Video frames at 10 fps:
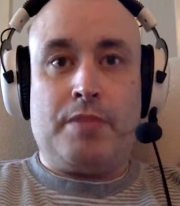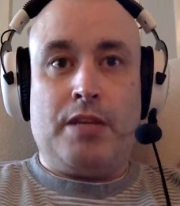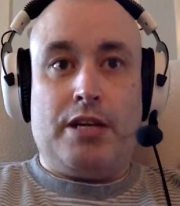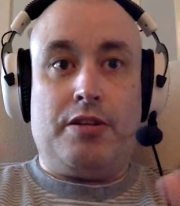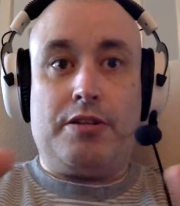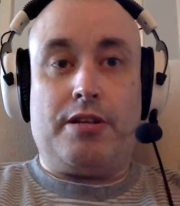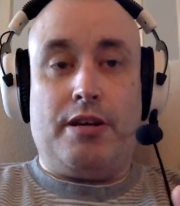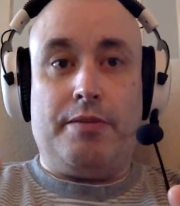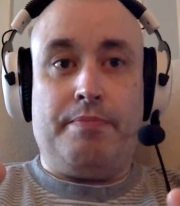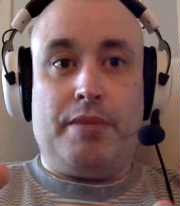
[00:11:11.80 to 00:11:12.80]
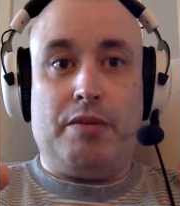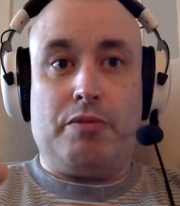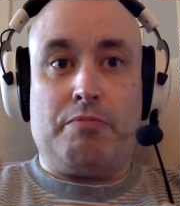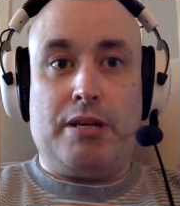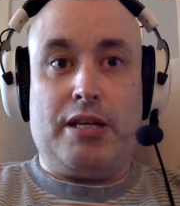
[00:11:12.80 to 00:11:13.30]
And at the time, it
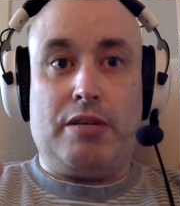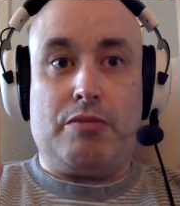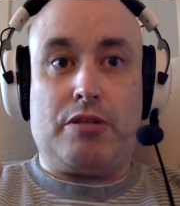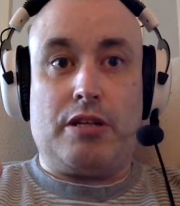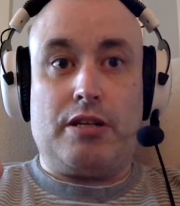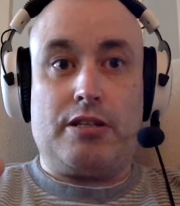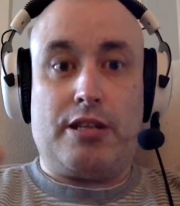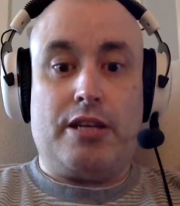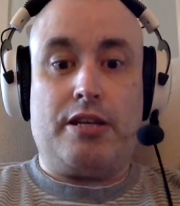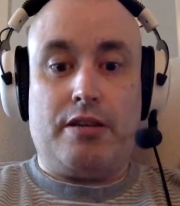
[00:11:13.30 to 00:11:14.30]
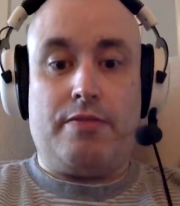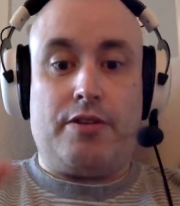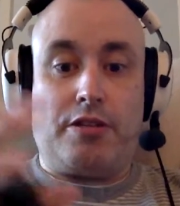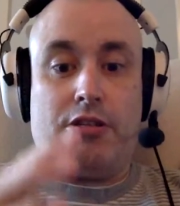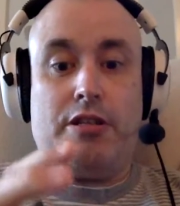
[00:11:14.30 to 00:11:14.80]
was like Sega
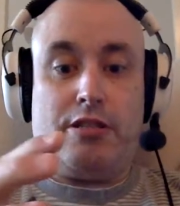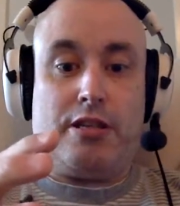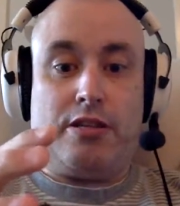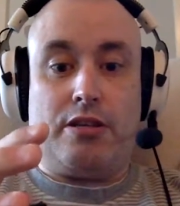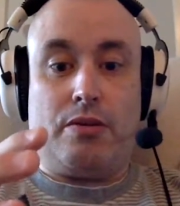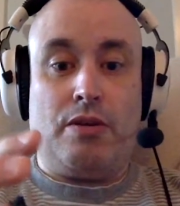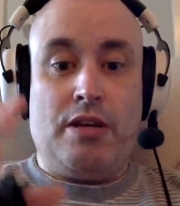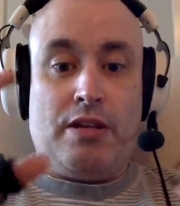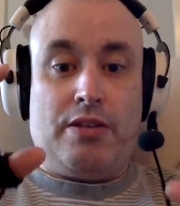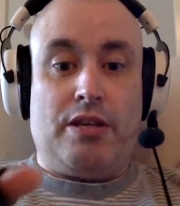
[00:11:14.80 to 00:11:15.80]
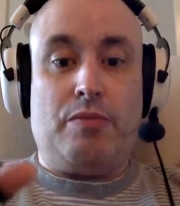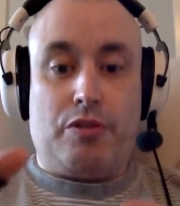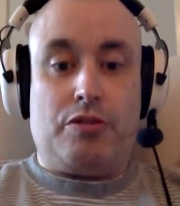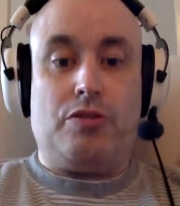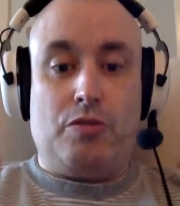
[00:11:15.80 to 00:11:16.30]
versus Nintendo. They were
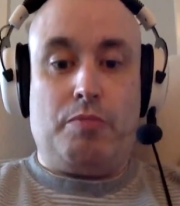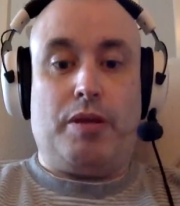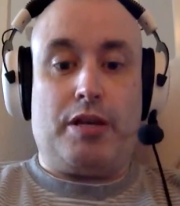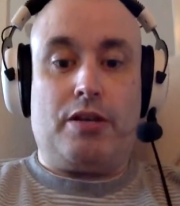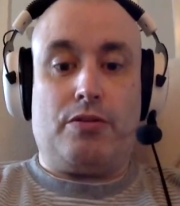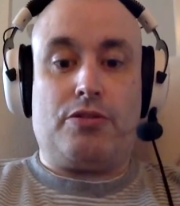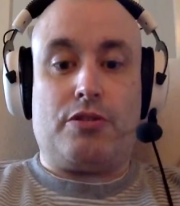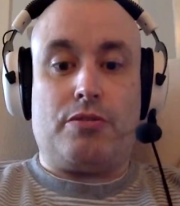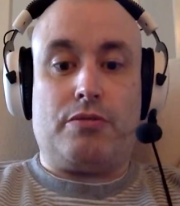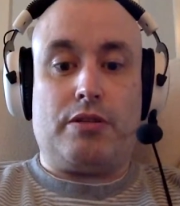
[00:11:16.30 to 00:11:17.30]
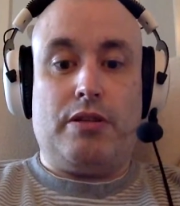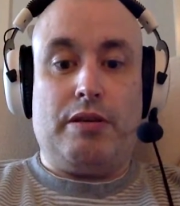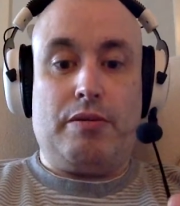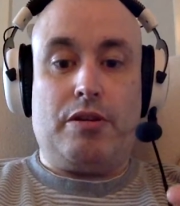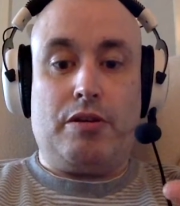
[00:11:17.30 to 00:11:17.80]
the two big consoles, and they
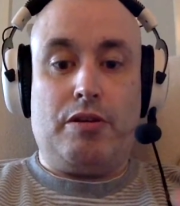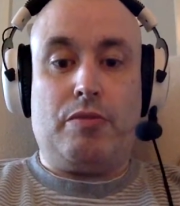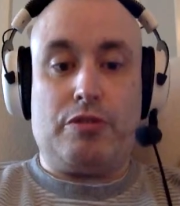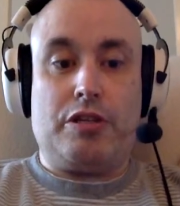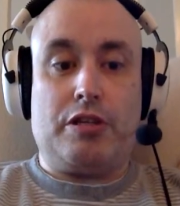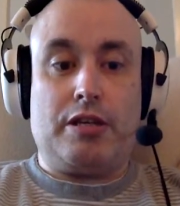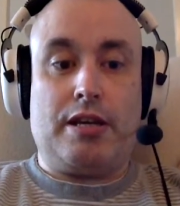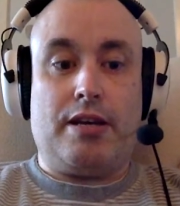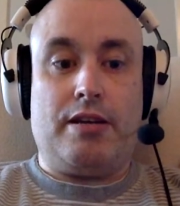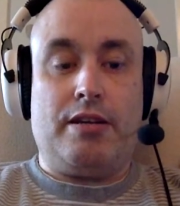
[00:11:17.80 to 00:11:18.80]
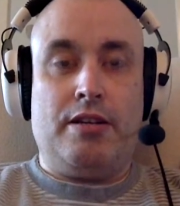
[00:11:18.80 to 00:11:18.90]
were the only ones you could get.